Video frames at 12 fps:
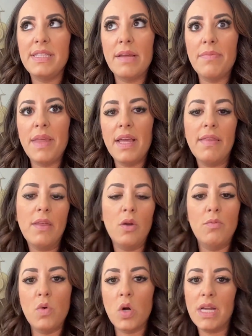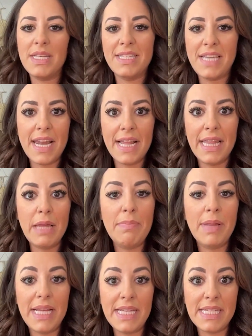something a little more aesthetically
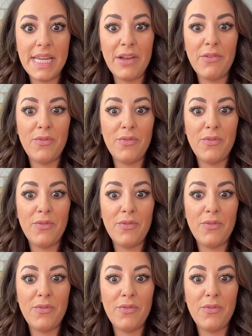pleasing